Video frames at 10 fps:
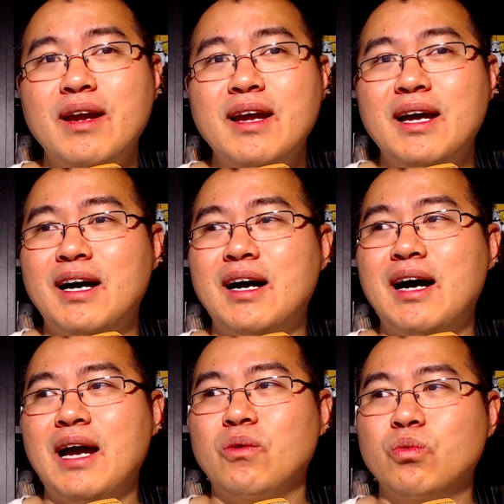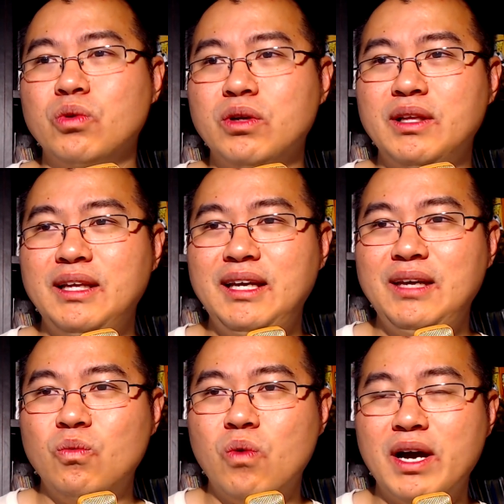Uh, I really
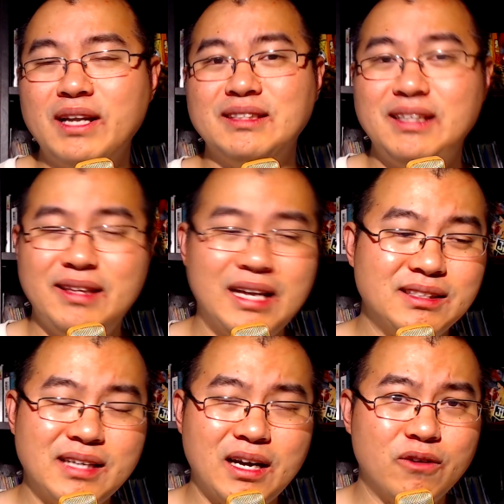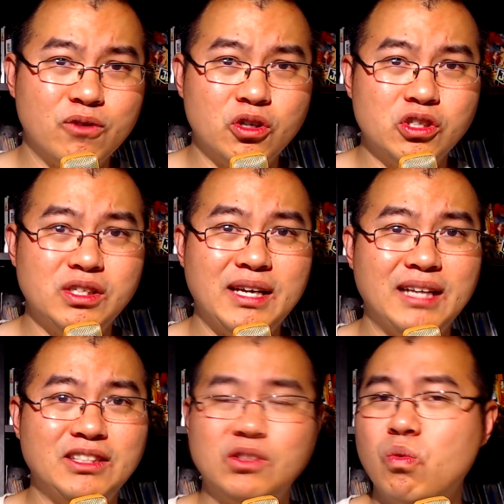want to see that Snyder version. I
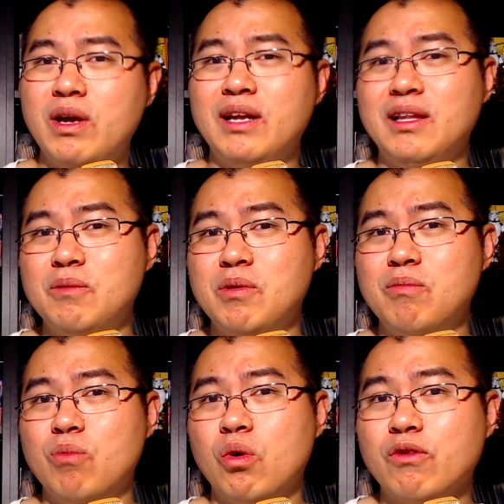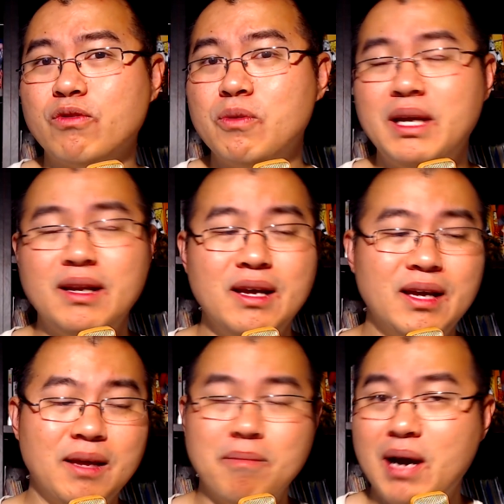just want a little bit more from it, in
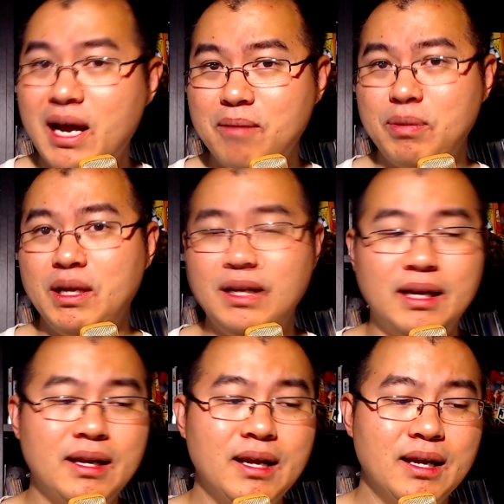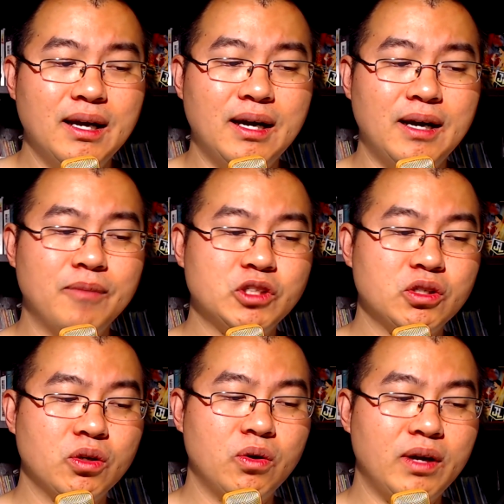my opinion. Um,
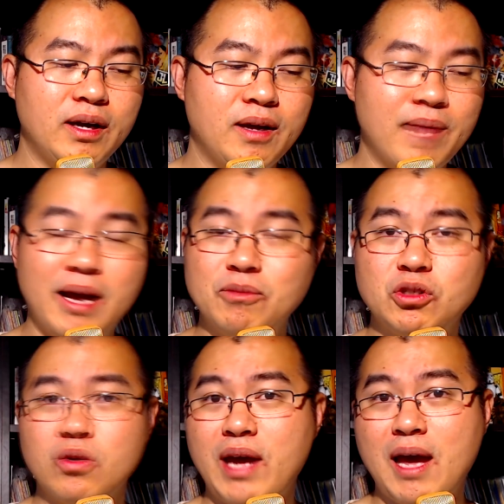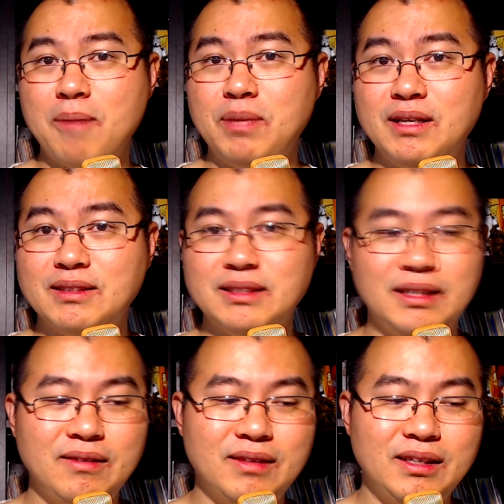so um, I am so happy to see
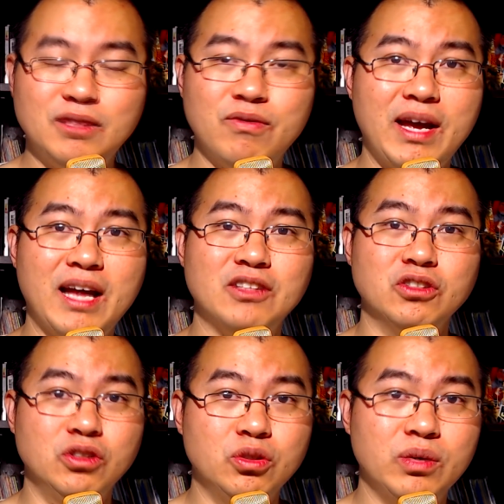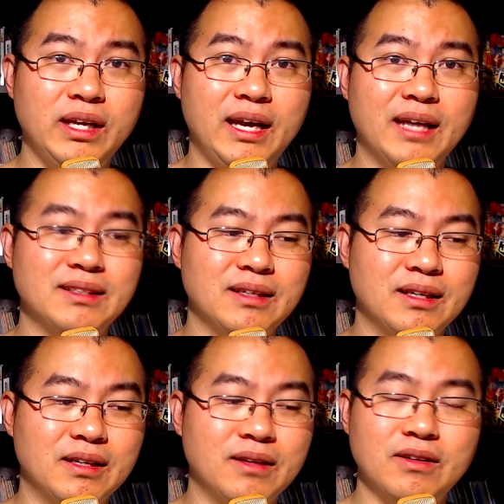these fans doing it,
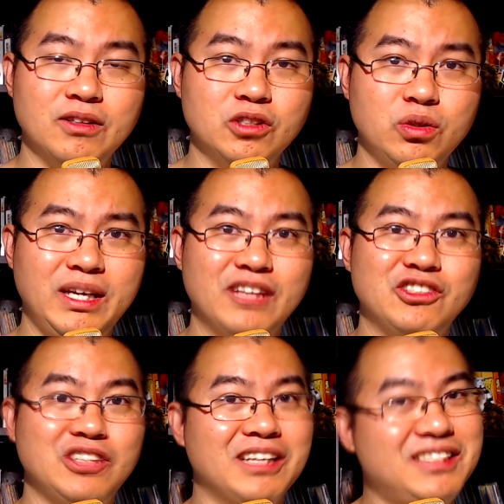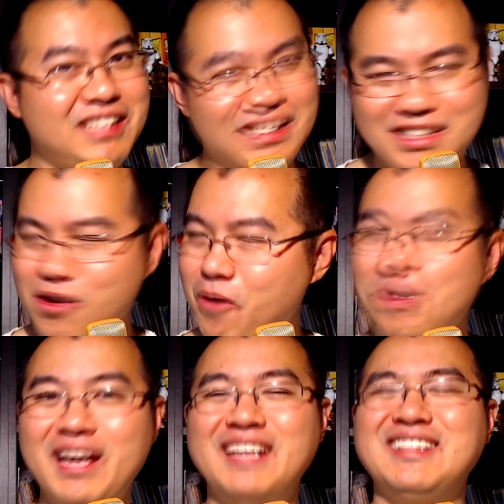uh, doing it justice. No pun
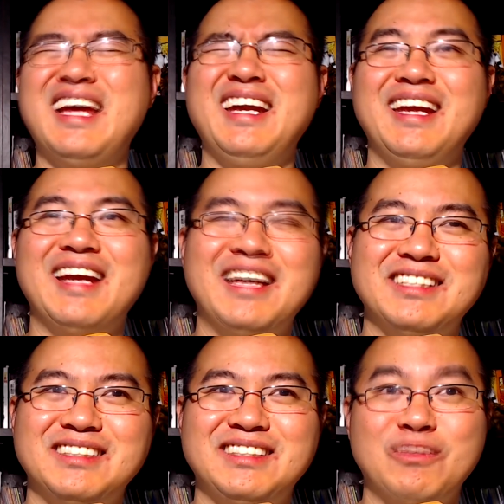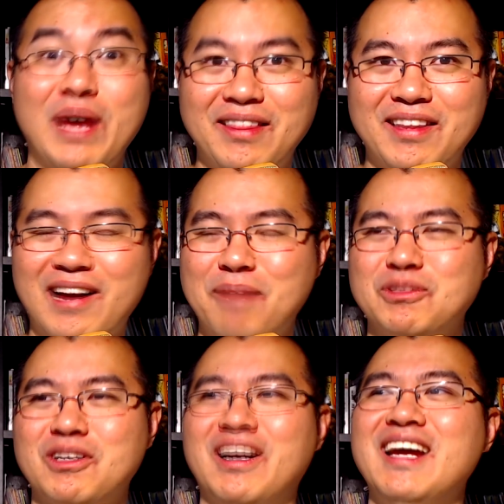intended. I just went there. I'm
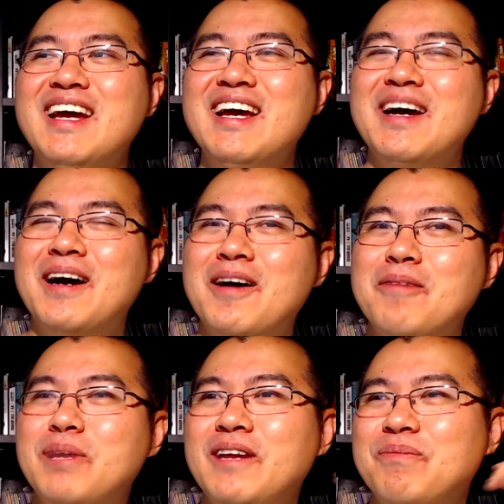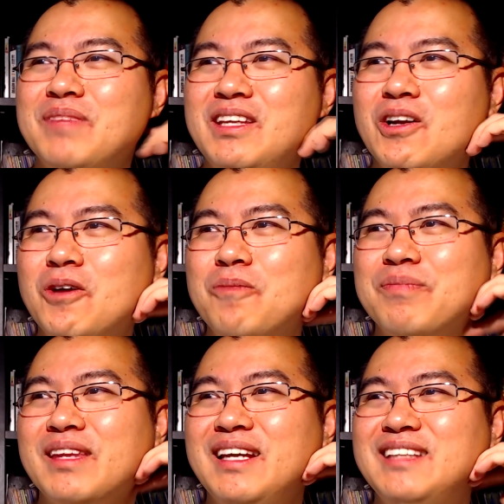sorry, uh, but you know,
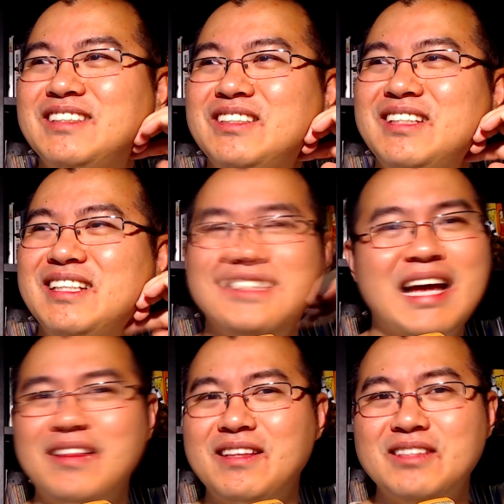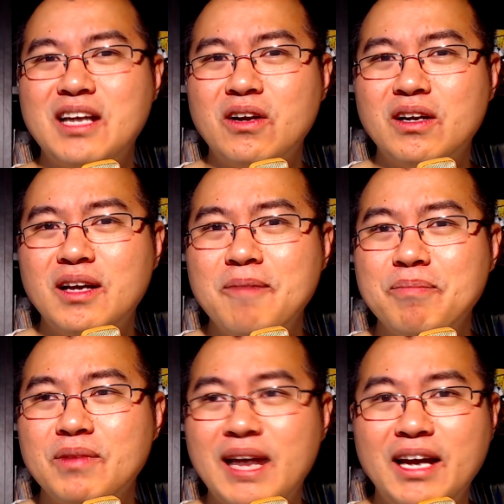it's it's not the Snyder cut.
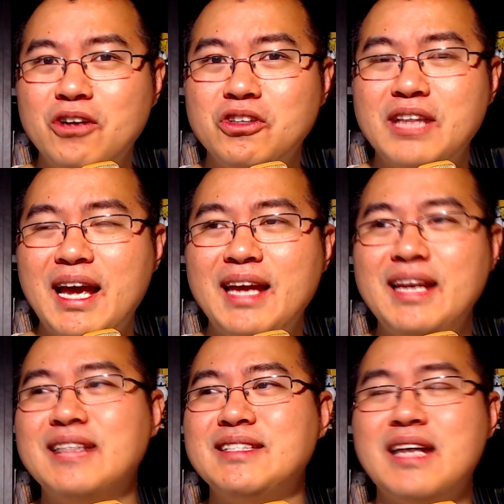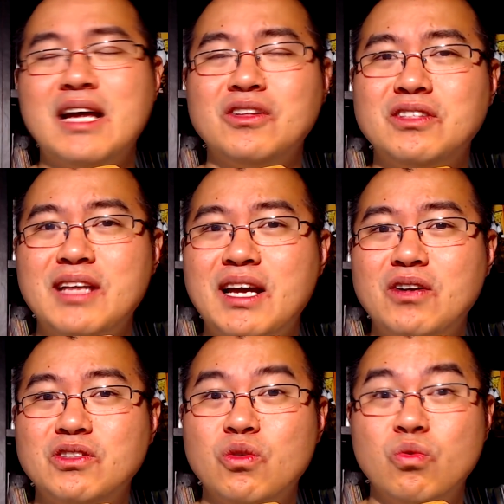I understand it's not Snyder's
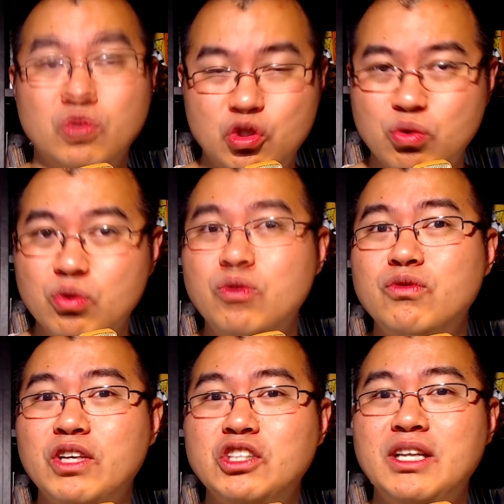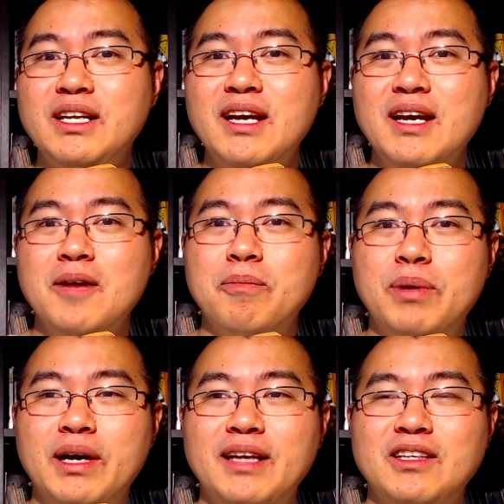true vision,
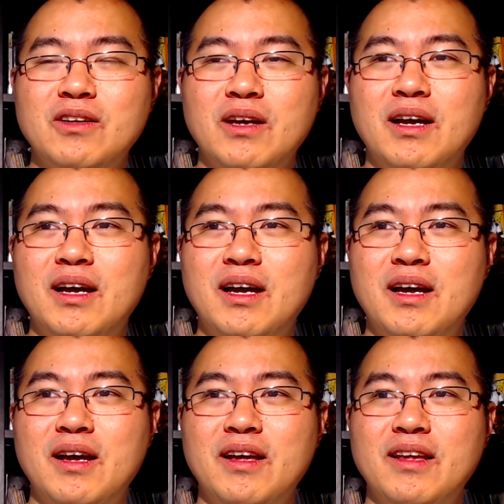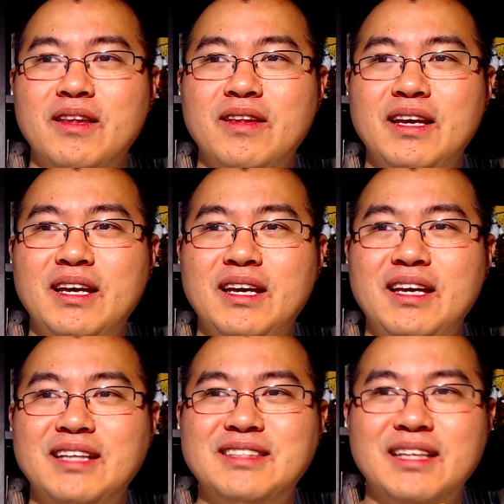but. Uh,
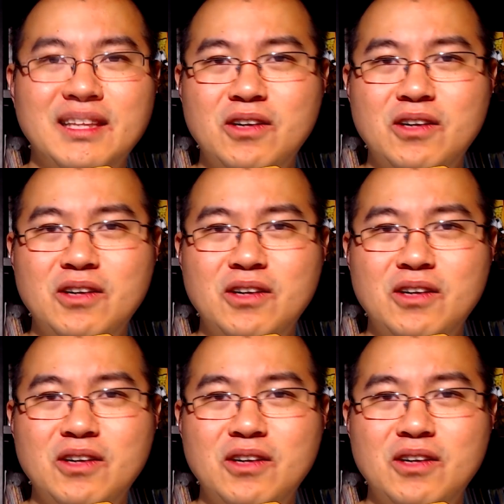it's a little